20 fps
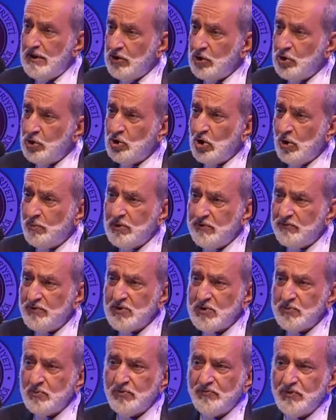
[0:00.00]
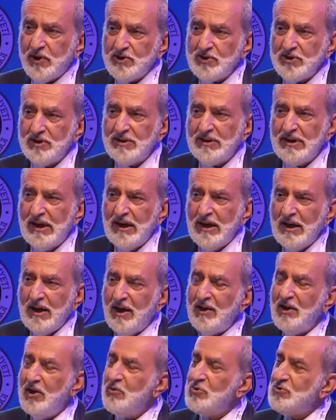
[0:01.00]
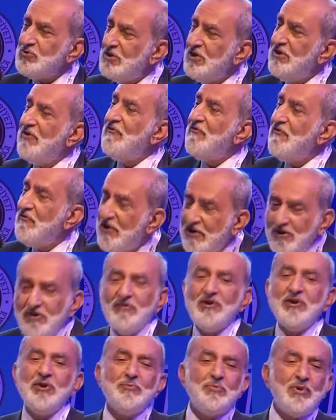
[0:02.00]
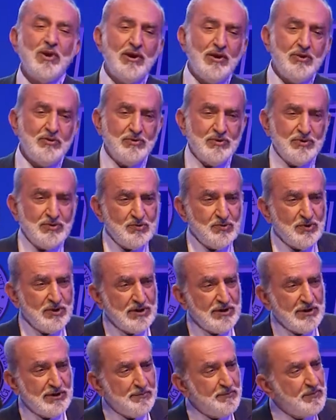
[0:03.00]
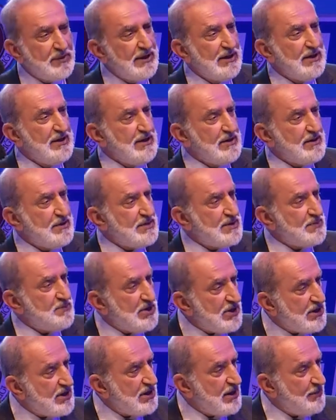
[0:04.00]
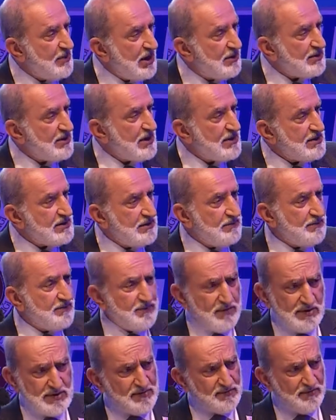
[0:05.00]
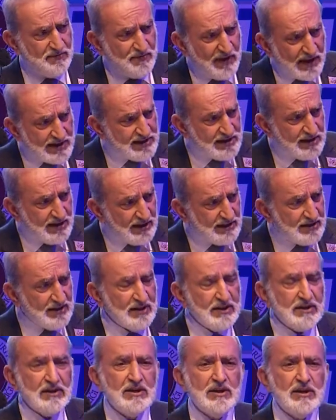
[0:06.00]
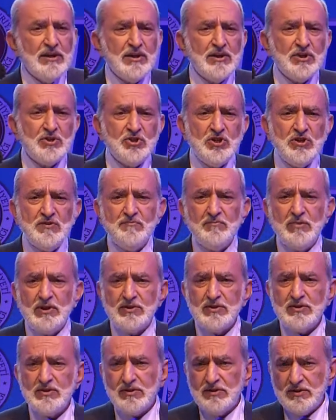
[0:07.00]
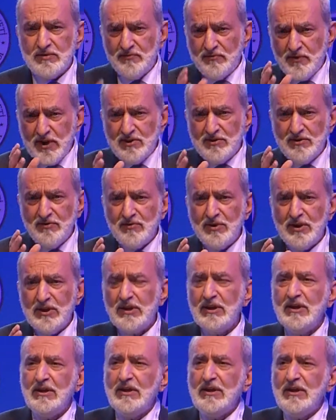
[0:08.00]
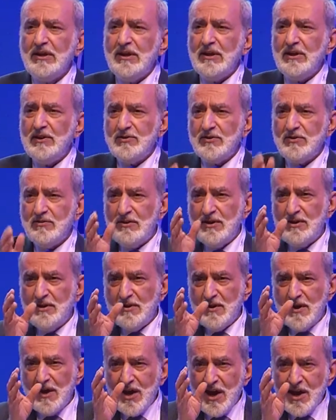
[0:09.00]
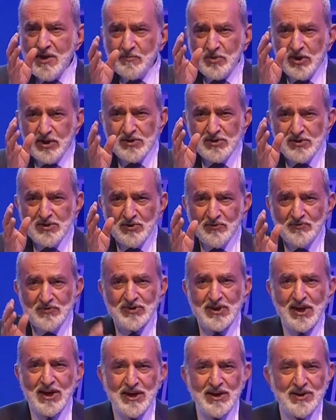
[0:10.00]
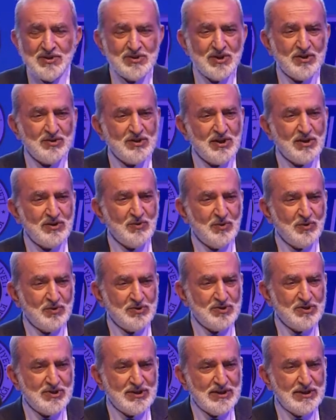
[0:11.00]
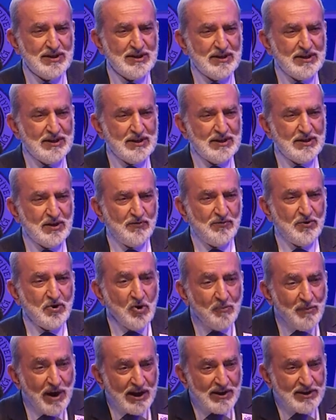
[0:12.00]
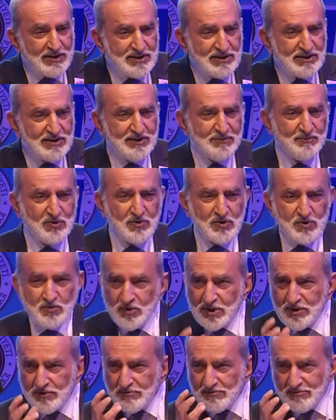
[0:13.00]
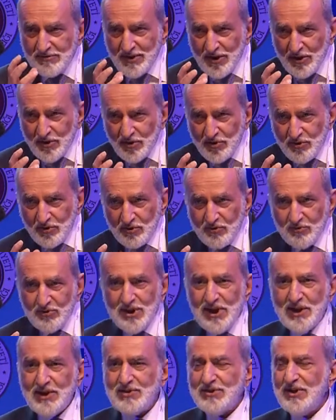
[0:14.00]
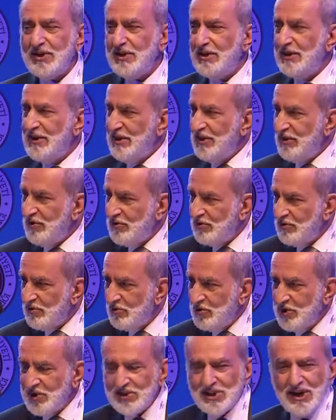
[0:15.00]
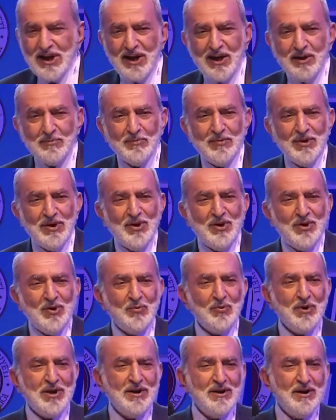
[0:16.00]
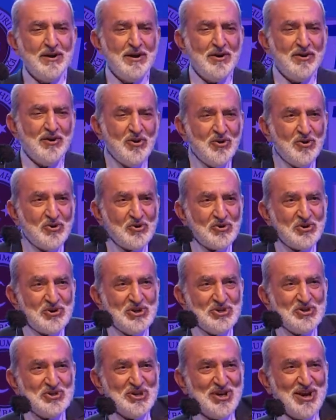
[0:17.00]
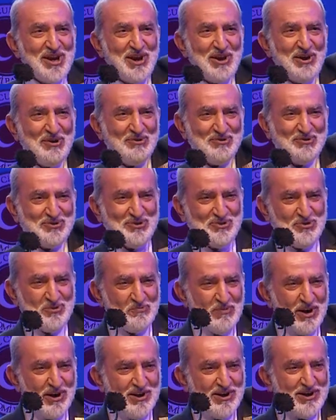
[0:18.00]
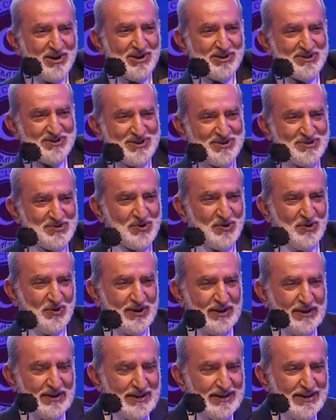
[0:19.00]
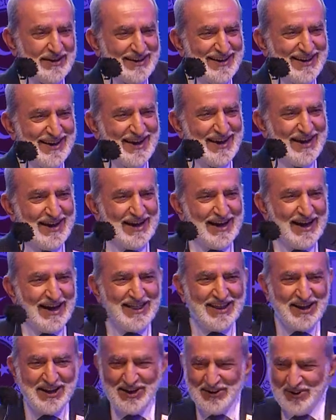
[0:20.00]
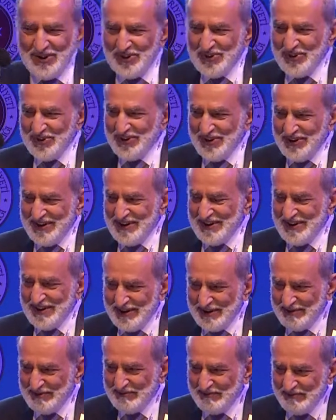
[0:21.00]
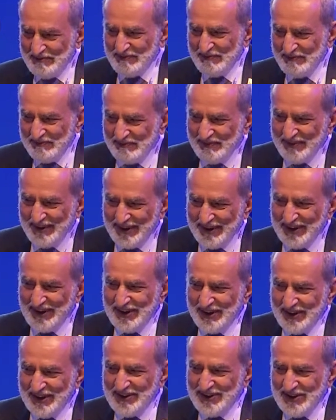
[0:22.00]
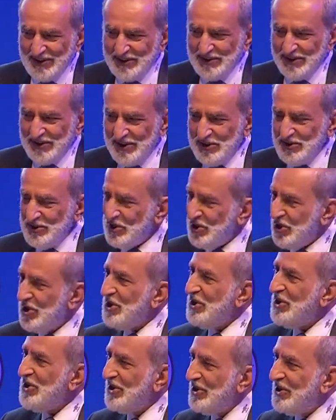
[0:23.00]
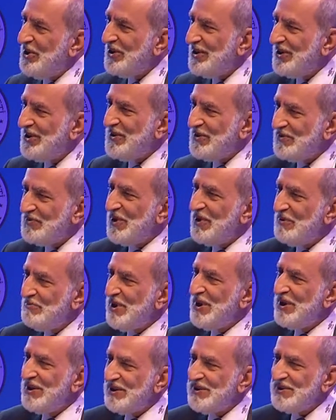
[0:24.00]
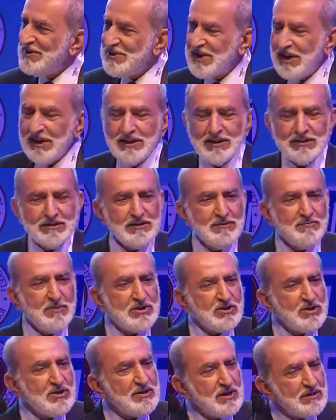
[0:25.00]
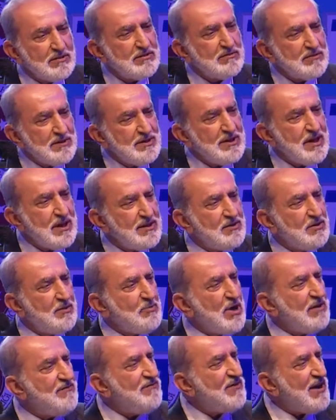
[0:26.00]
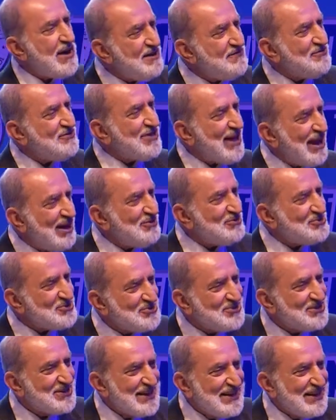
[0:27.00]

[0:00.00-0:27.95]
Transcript: Top of his profession, and I was really very, very proud to hear him speaking about us and this fascinating achievements. It's the apex of science and technology of humanity, because we're, through NASA, through his lab, we are reaching out to Mars and so on. And then on the in the car, if I may say, that he mentioned that there were about 5,000